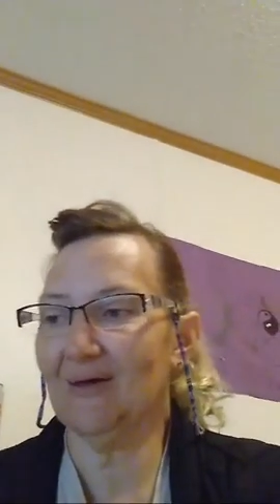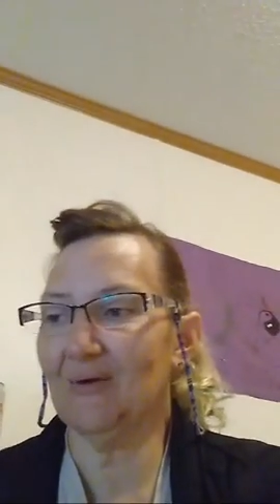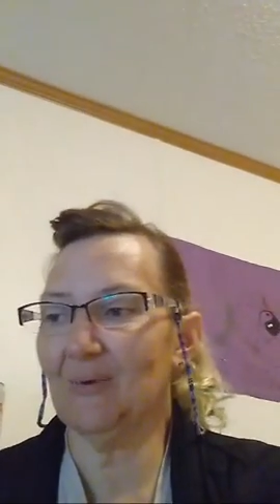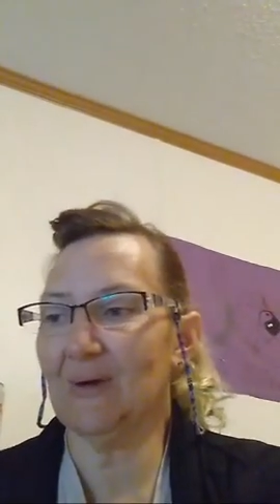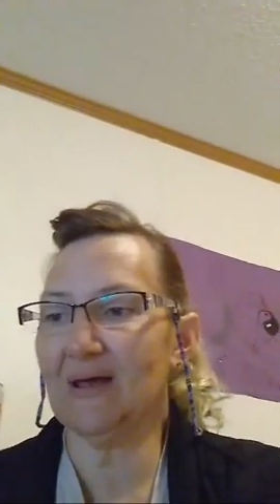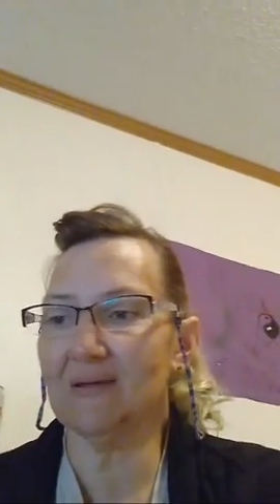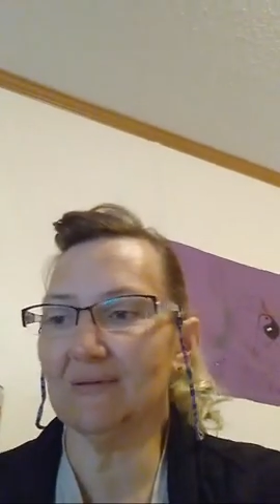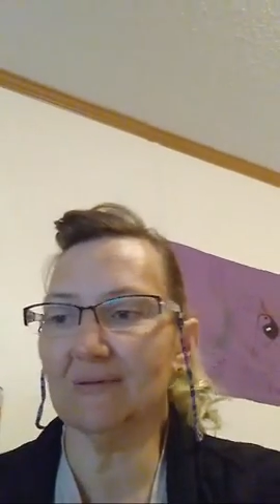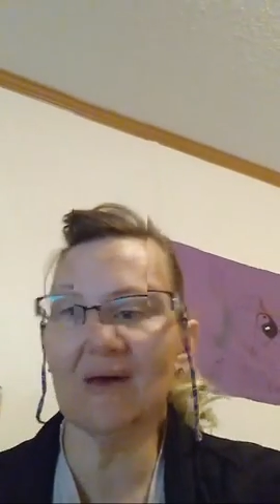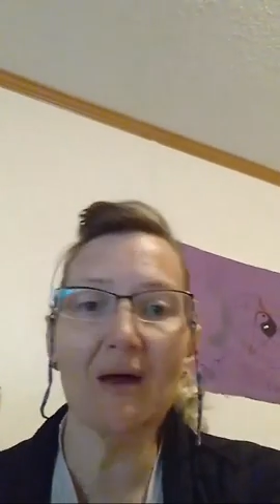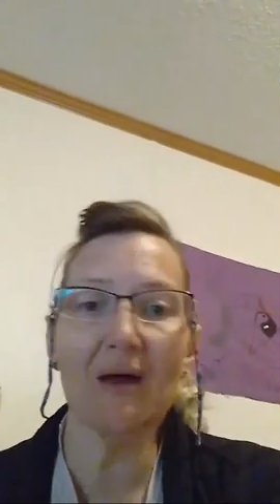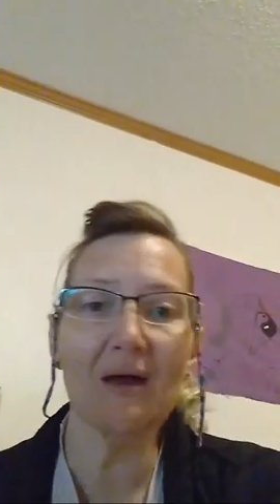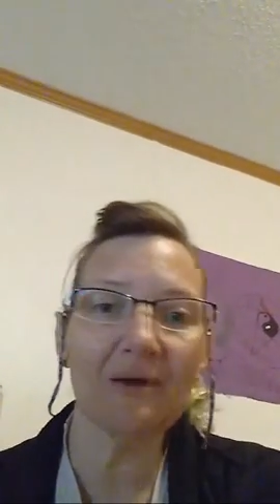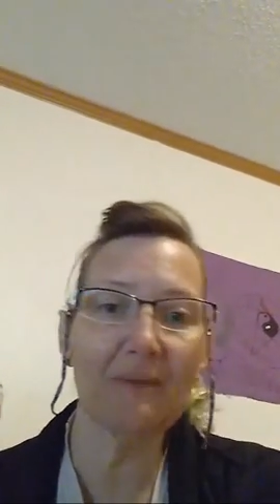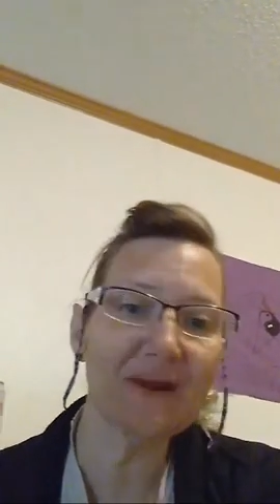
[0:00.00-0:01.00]
we can
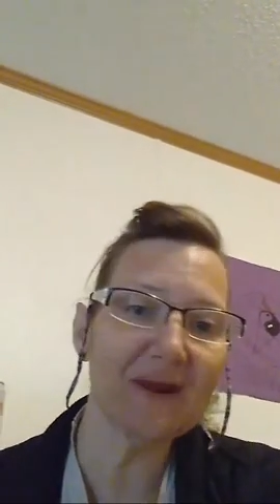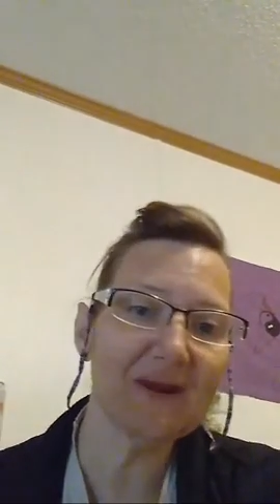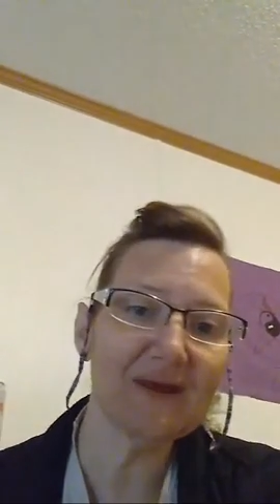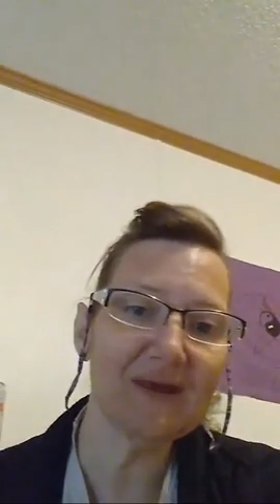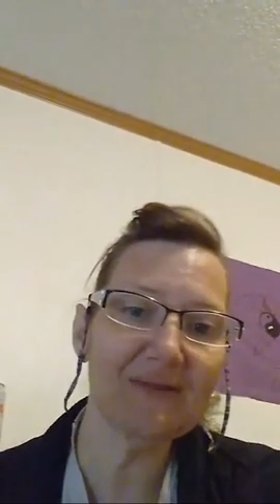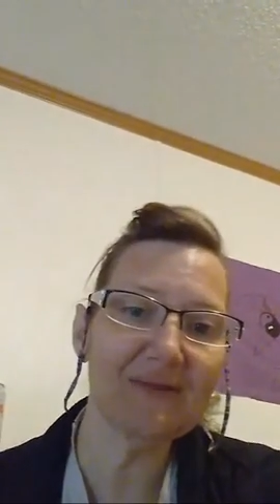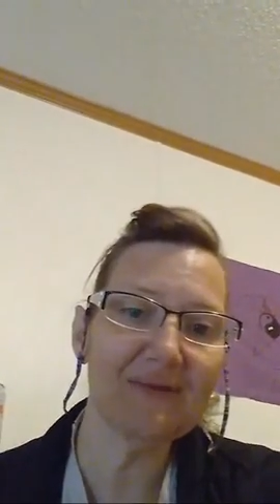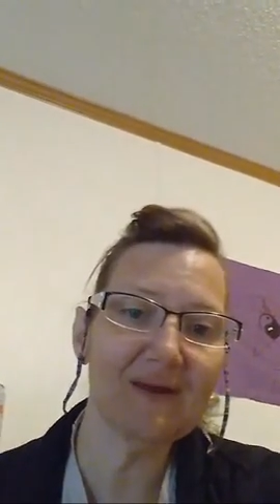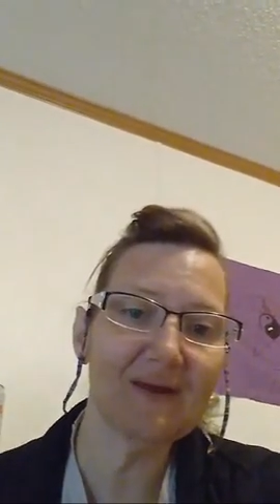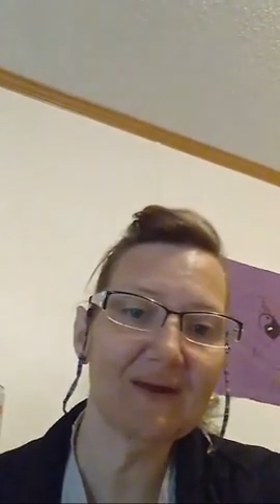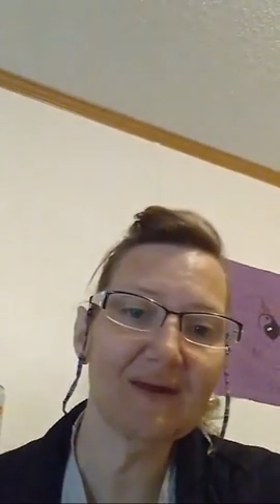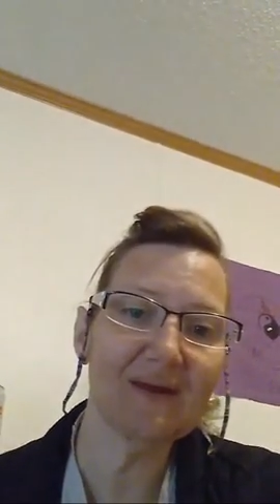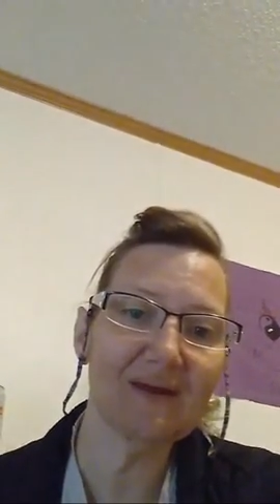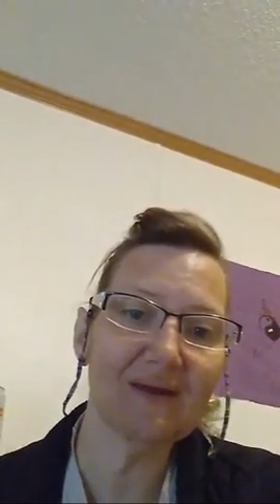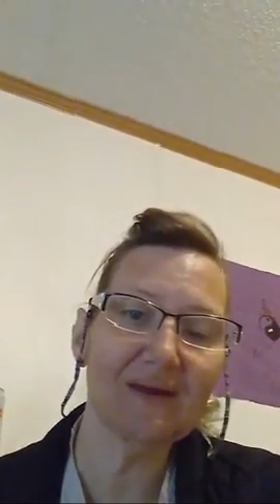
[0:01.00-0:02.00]
talk about
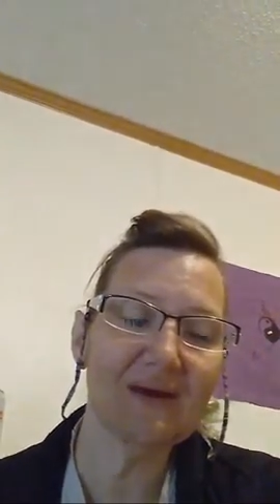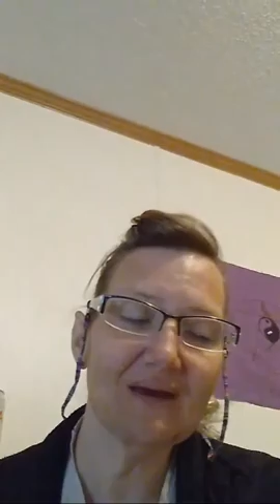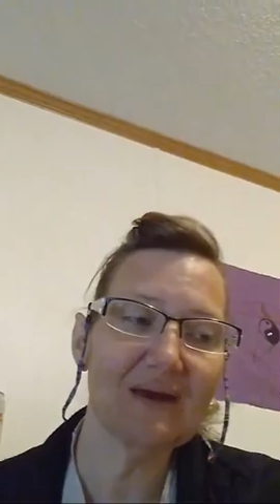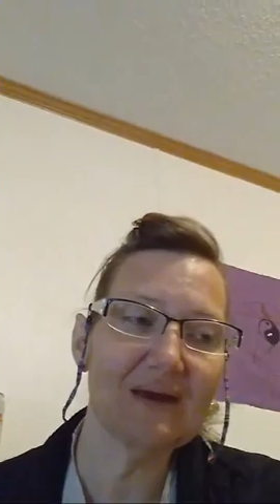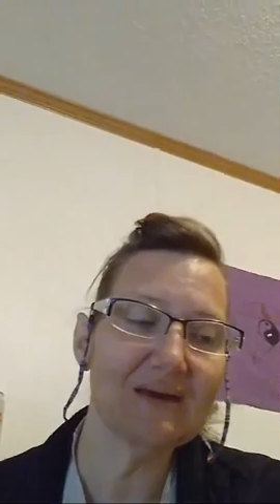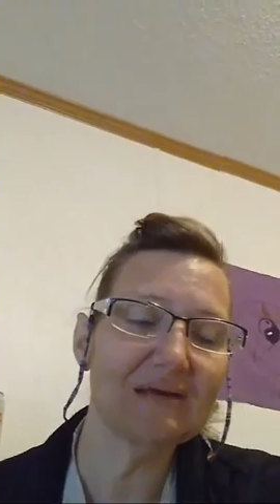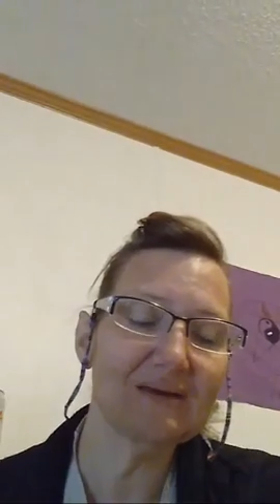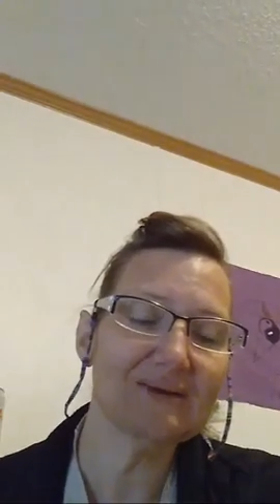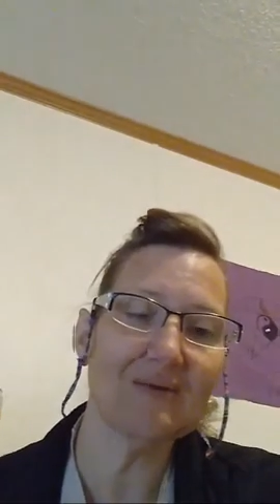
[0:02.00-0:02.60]
anything as